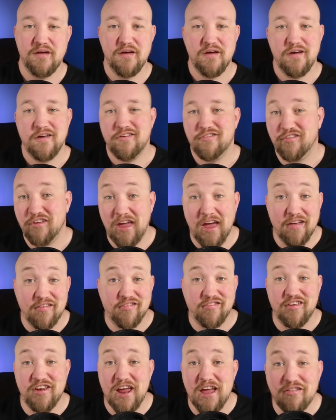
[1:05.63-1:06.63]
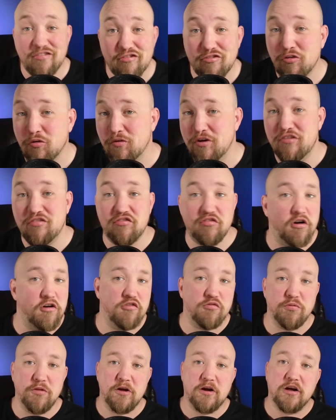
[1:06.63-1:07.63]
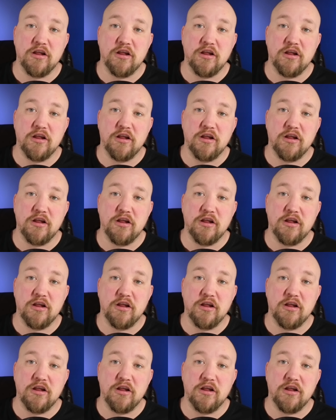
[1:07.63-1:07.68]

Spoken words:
So yes, today's story starts with a